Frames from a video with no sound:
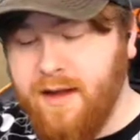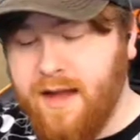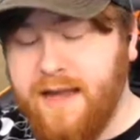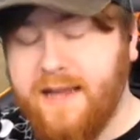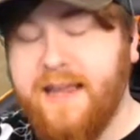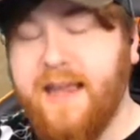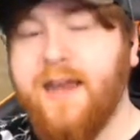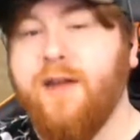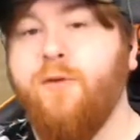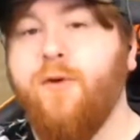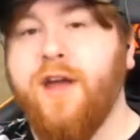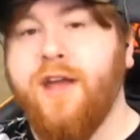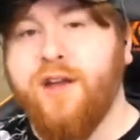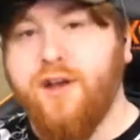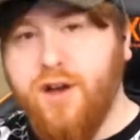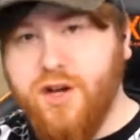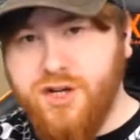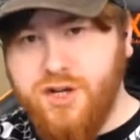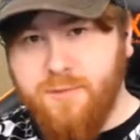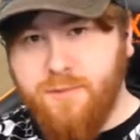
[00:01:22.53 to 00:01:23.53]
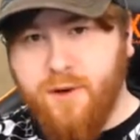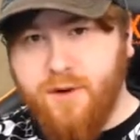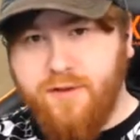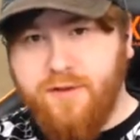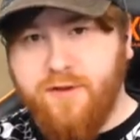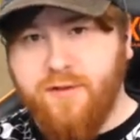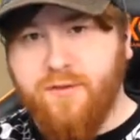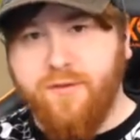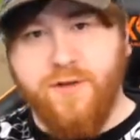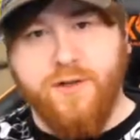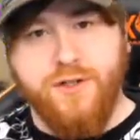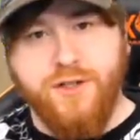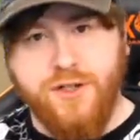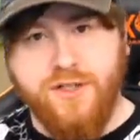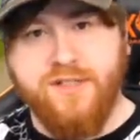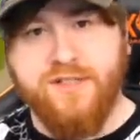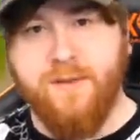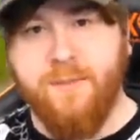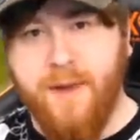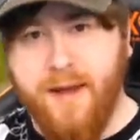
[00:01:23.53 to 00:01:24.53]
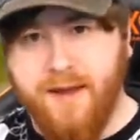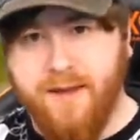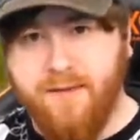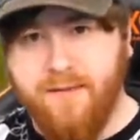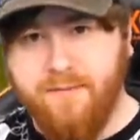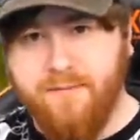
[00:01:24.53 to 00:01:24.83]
I kind of want to gush about it for just a minute